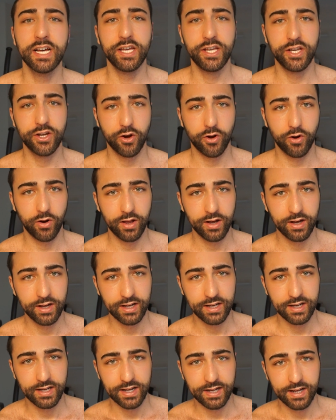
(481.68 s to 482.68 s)
your
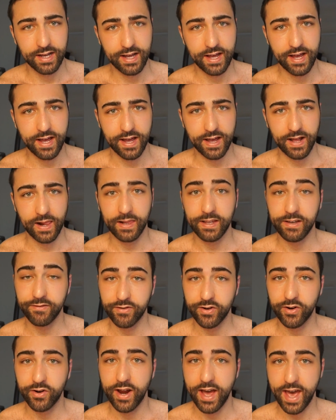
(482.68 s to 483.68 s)

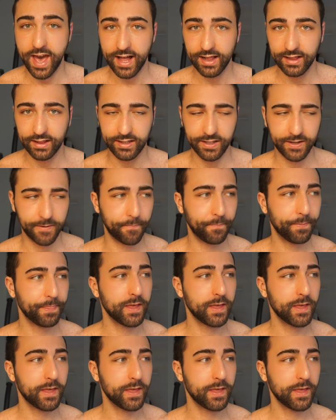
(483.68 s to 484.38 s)
liver healthy.